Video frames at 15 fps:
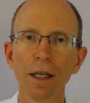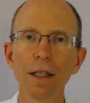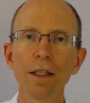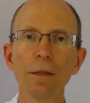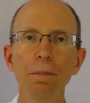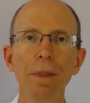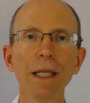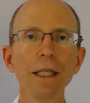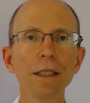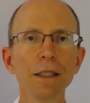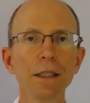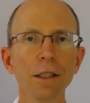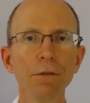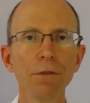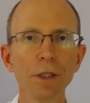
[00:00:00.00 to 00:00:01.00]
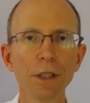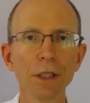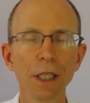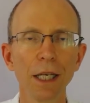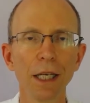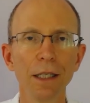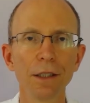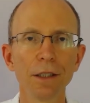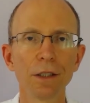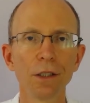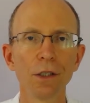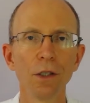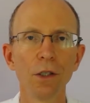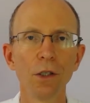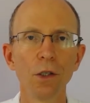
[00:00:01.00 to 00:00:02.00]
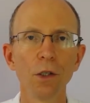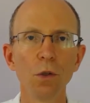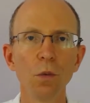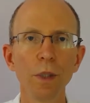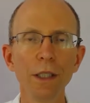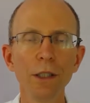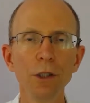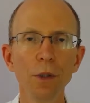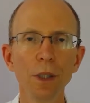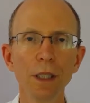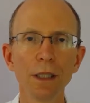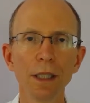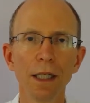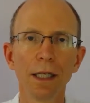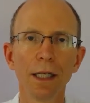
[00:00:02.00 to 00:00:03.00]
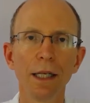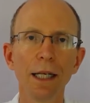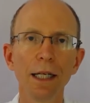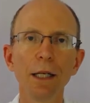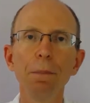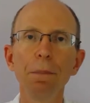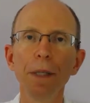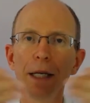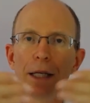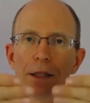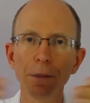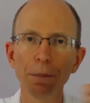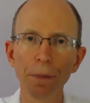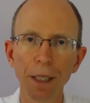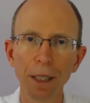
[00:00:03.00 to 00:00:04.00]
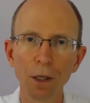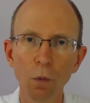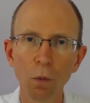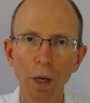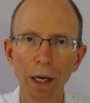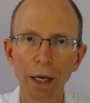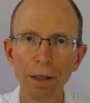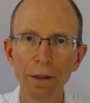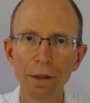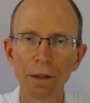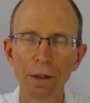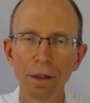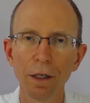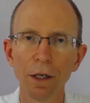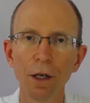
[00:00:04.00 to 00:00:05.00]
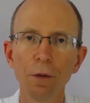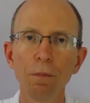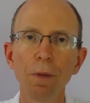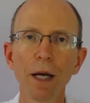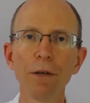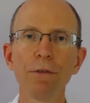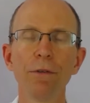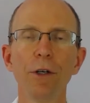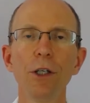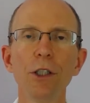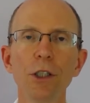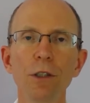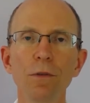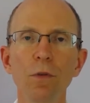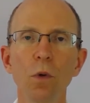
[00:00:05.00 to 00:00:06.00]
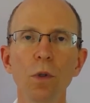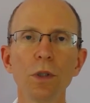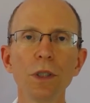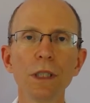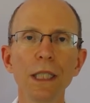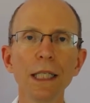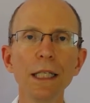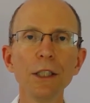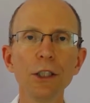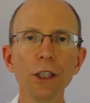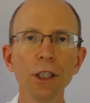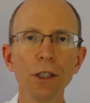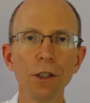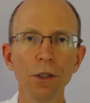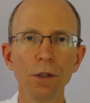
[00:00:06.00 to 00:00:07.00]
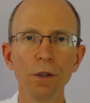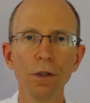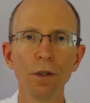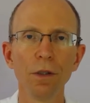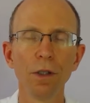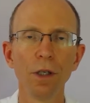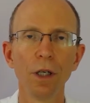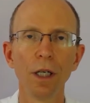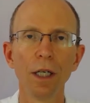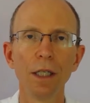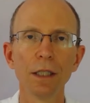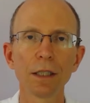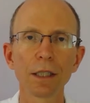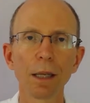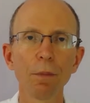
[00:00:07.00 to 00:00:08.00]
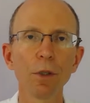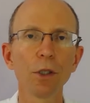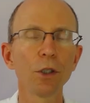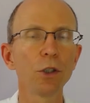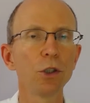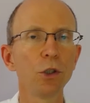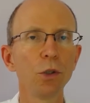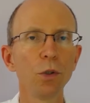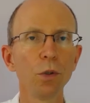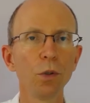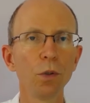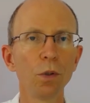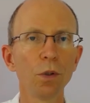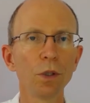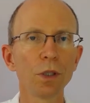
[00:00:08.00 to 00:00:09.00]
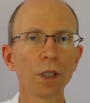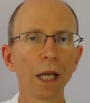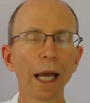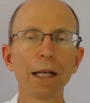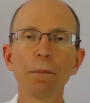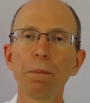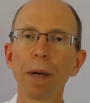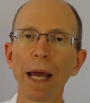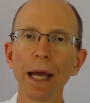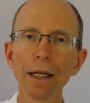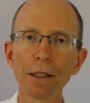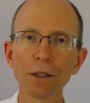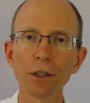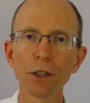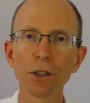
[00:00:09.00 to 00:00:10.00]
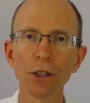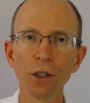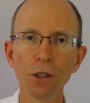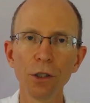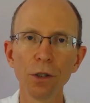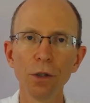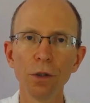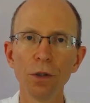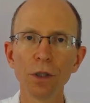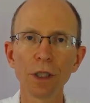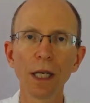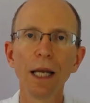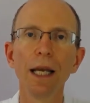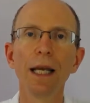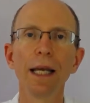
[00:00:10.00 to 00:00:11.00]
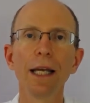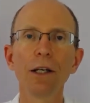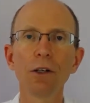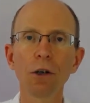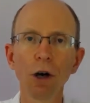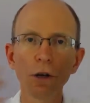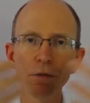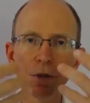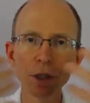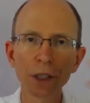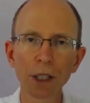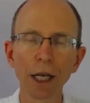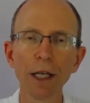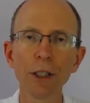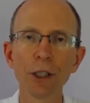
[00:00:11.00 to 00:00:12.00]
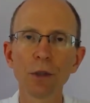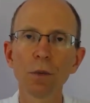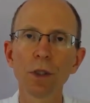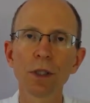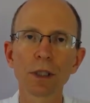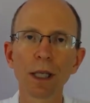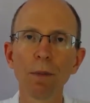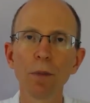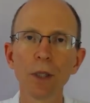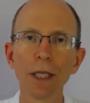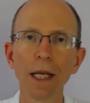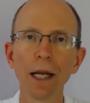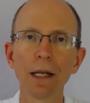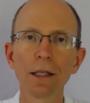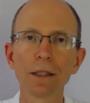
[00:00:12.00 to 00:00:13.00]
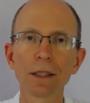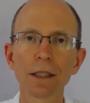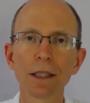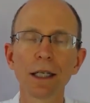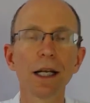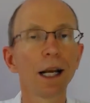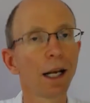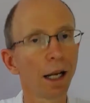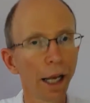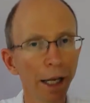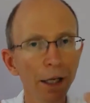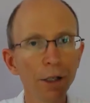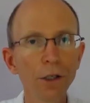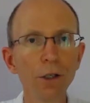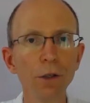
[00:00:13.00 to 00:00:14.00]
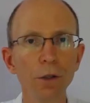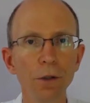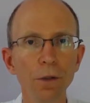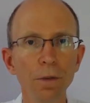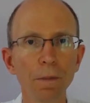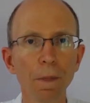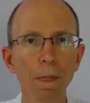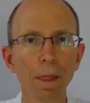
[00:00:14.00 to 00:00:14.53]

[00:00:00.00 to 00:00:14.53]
The biggest difference is we do it in a peer-to-peer way by first of all teaching you some of the tools and patterns to use in conversation with somebody else like you,